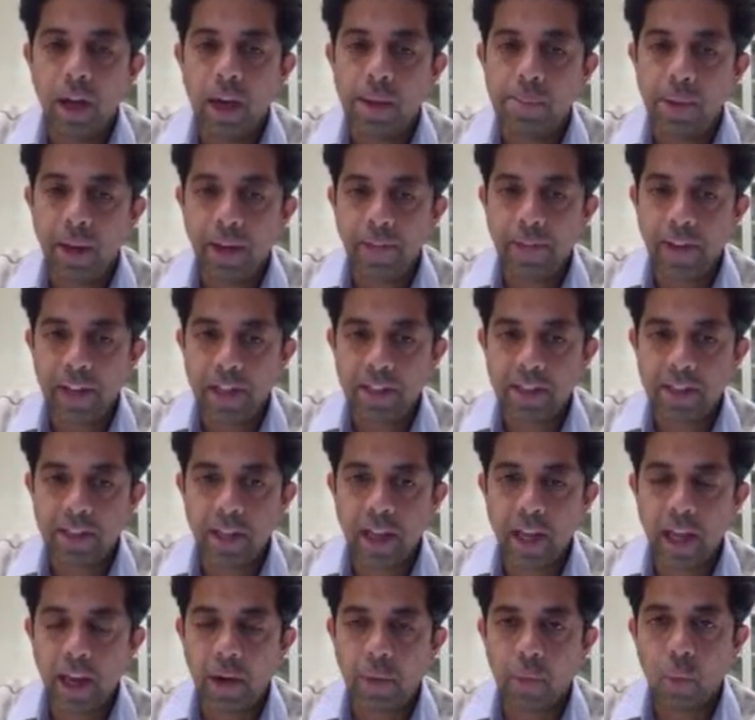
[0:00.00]
um, invest
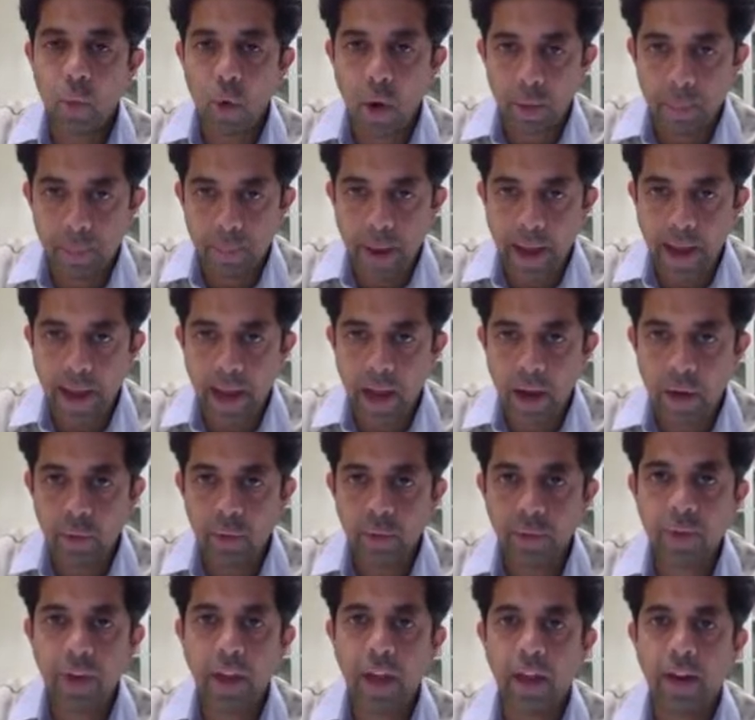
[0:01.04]
at one
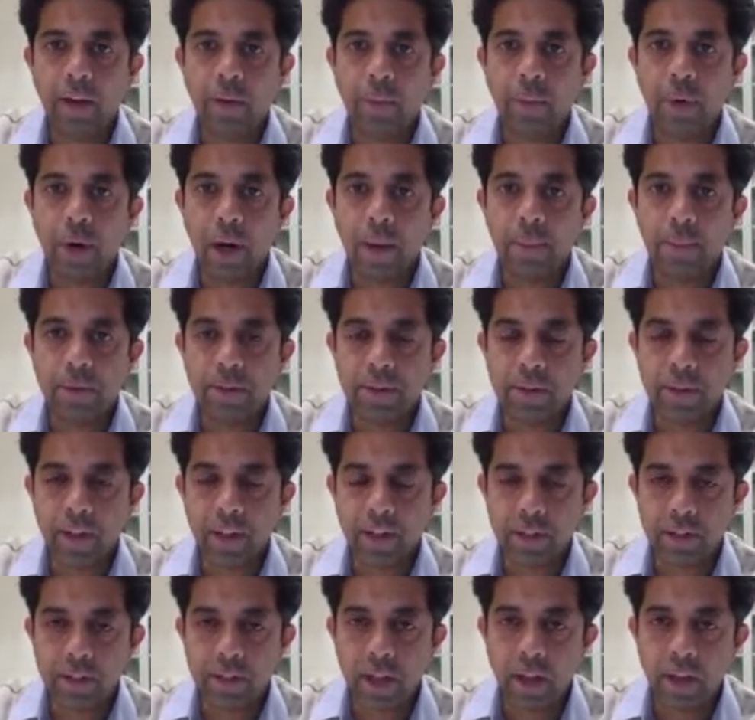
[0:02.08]
pound and were able to
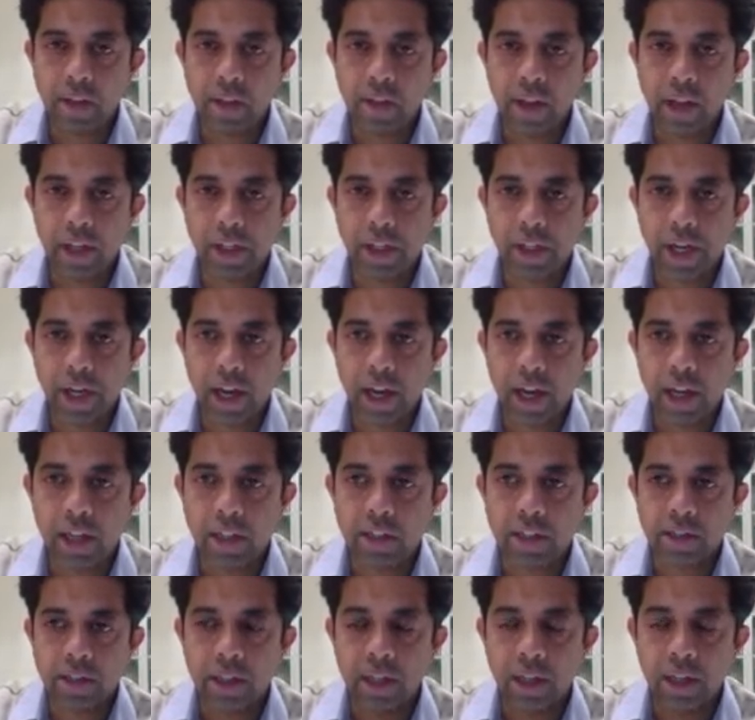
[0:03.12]
then sell their
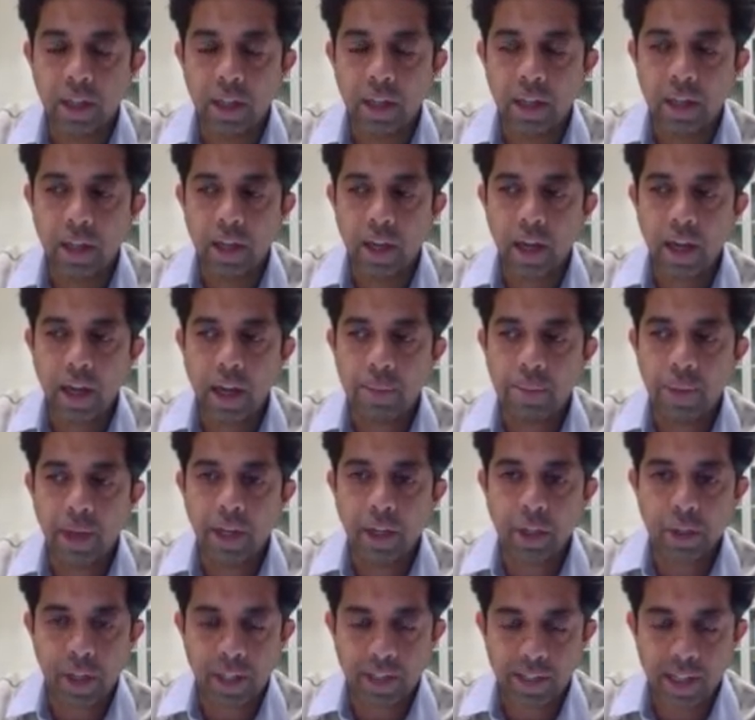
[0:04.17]
shares um,
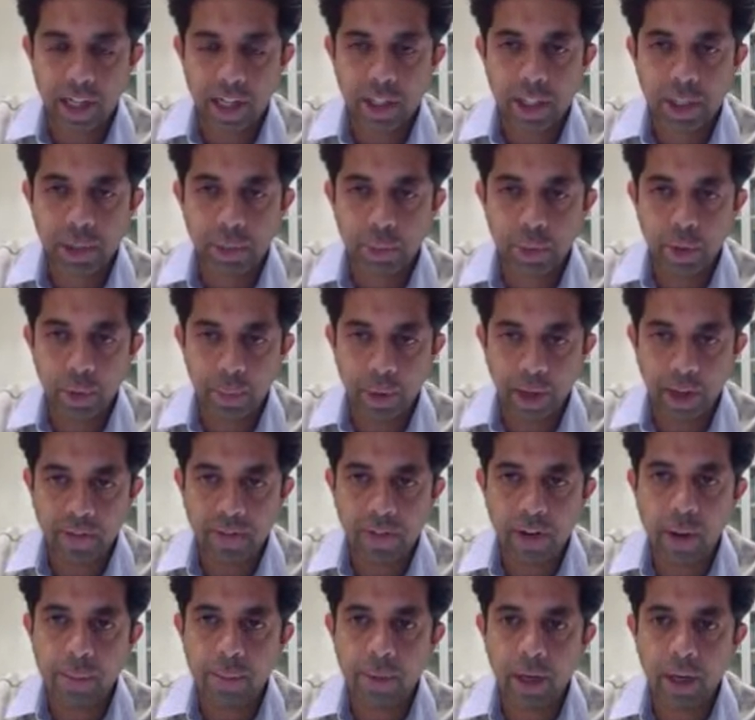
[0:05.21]
in a transaction with a big
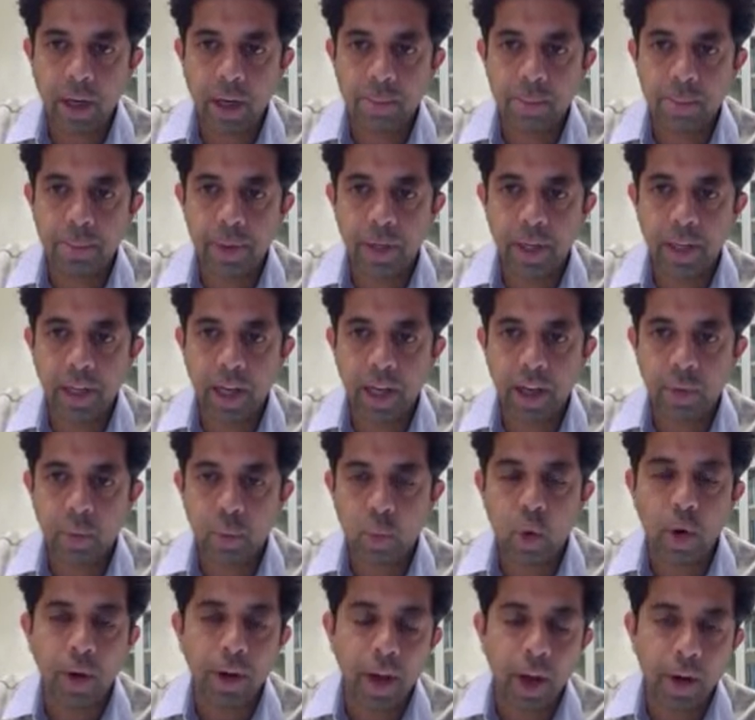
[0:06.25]
pharma company at
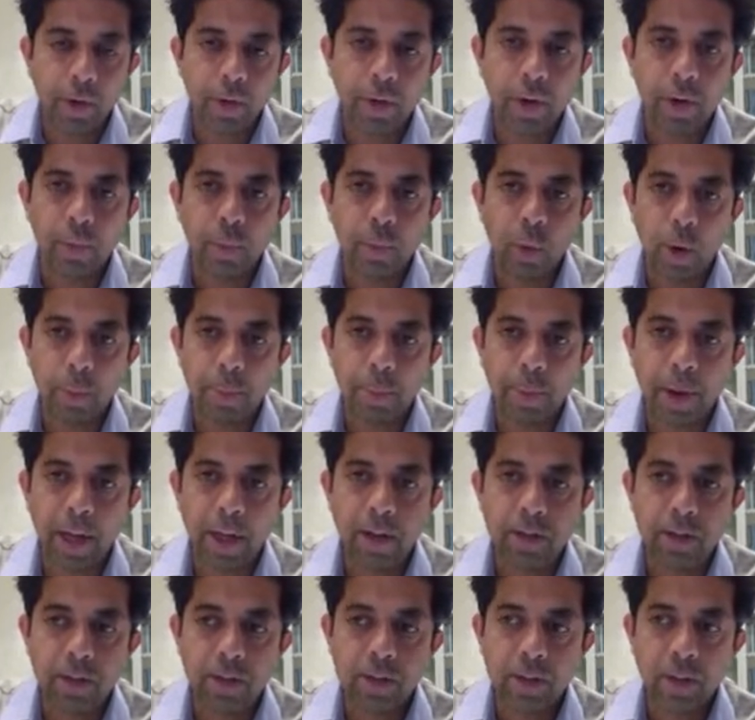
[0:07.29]
101
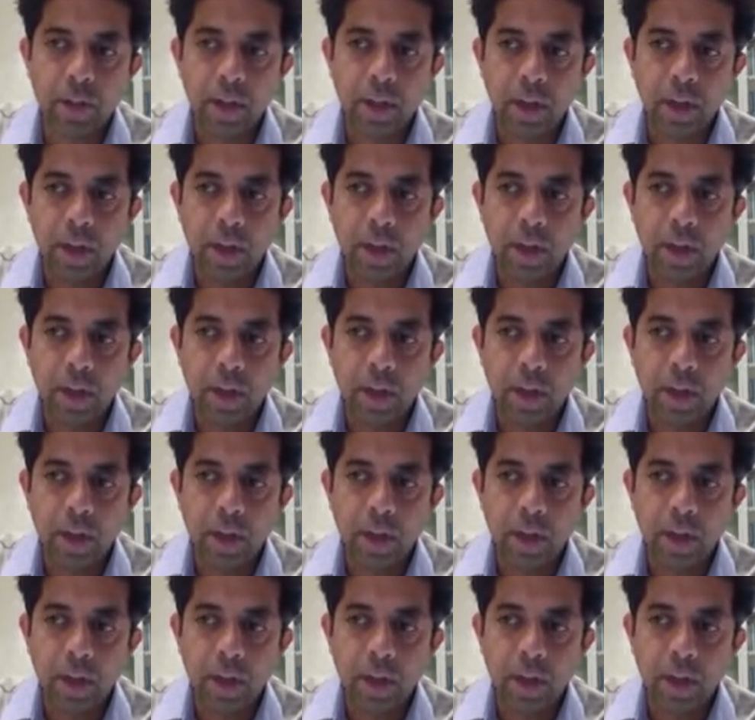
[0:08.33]
pounds.